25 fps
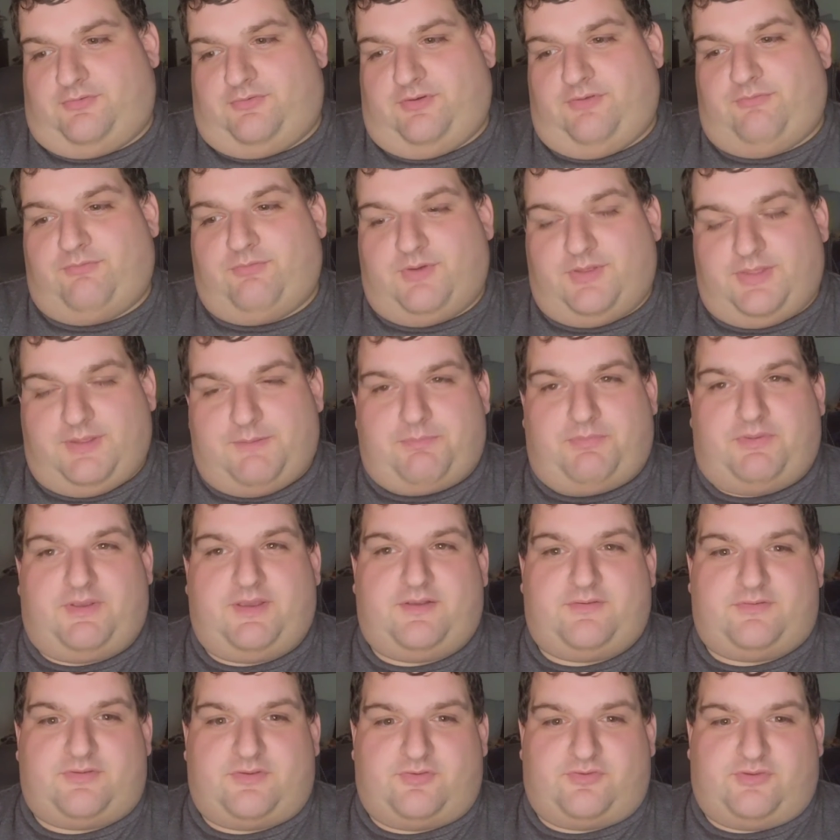She really
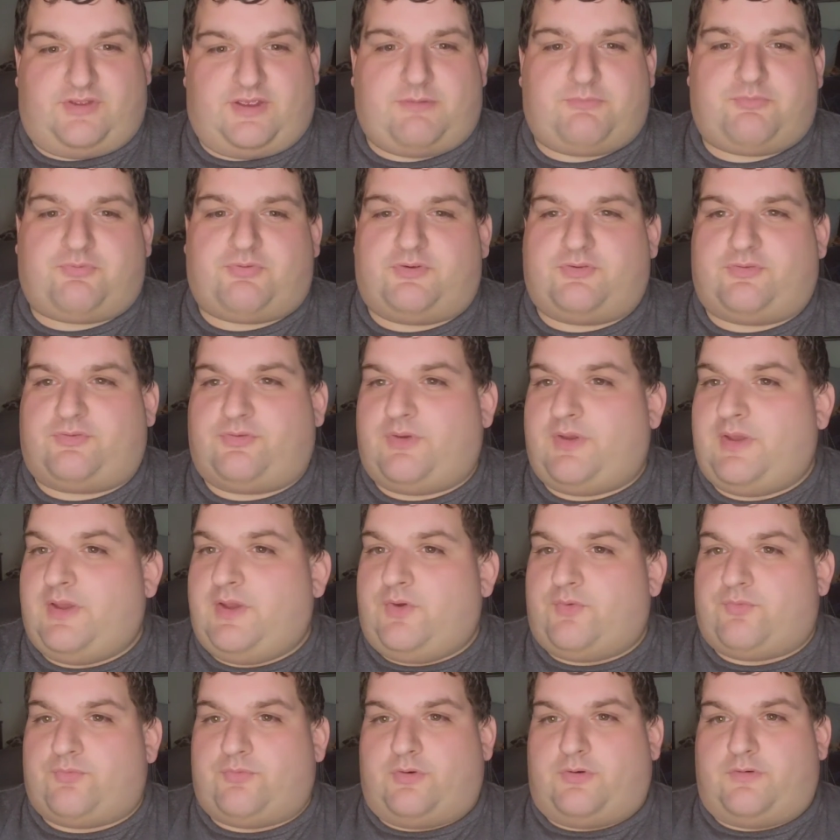plays this temptress
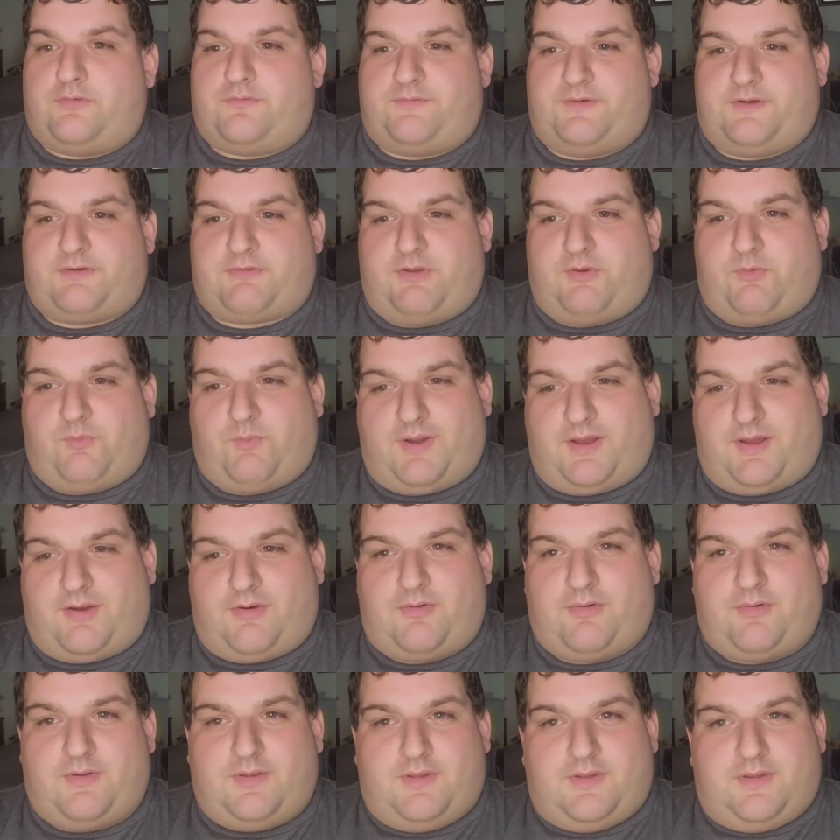role very
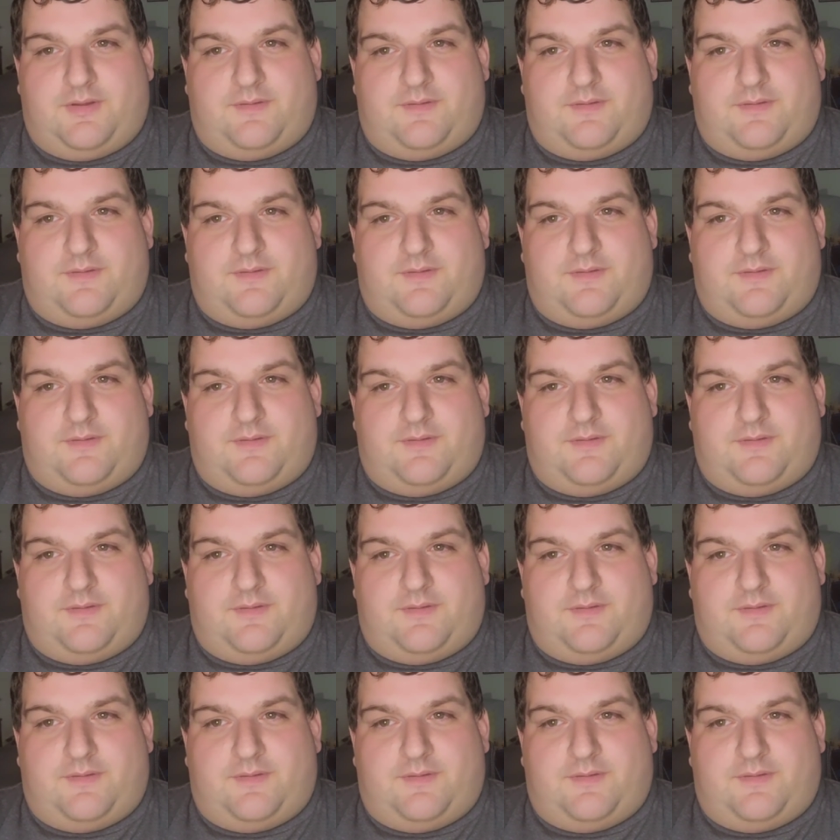well.